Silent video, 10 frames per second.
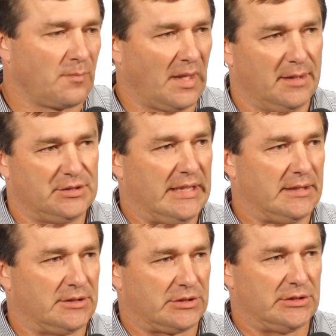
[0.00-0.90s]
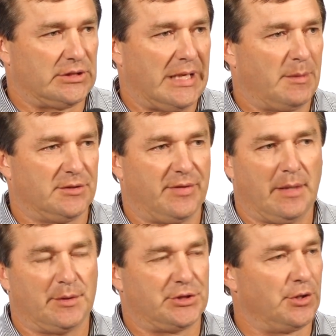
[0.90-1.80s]
Yeah, Jake does a good job. He's a
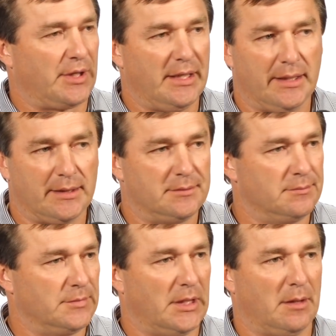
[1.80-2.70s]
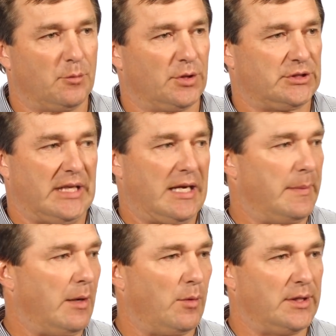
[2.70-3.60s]
very mature kid. We're excited
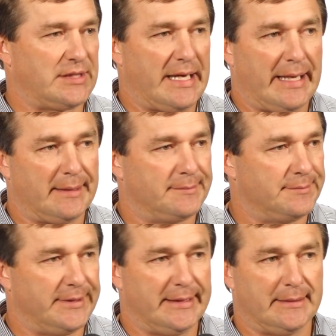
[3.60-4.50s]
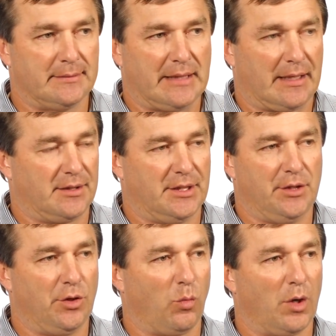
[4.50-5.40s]
about where he's at and got to
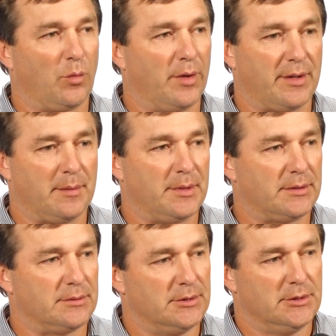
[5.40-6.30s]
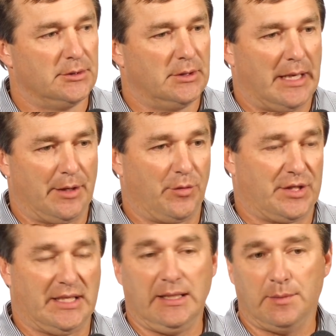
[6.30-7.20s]
continue to work with him. And I know the
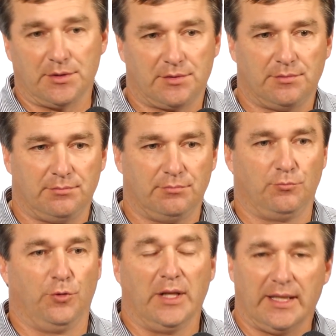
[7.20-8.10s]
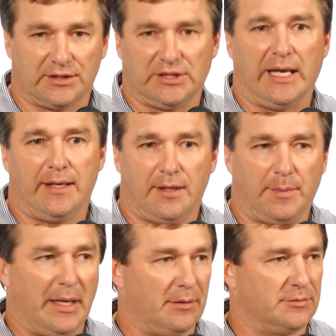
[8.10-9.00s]
team is really excited
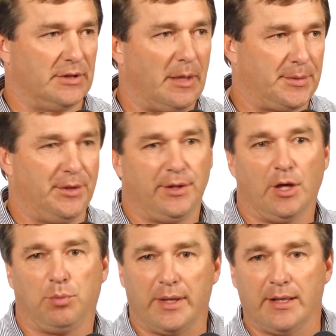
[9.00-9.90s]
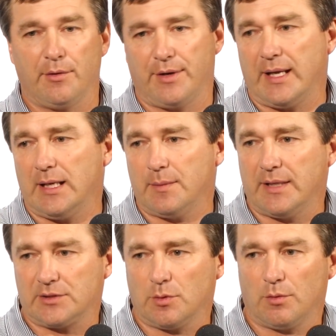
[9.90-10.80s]
about the opportunity to go play Notre Dame. And
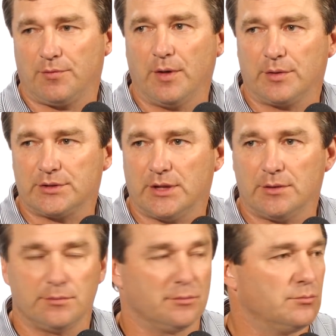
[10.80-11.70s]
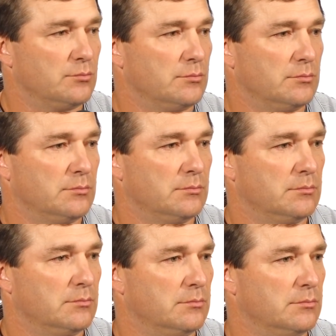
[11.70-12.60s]
that's what we're focused on.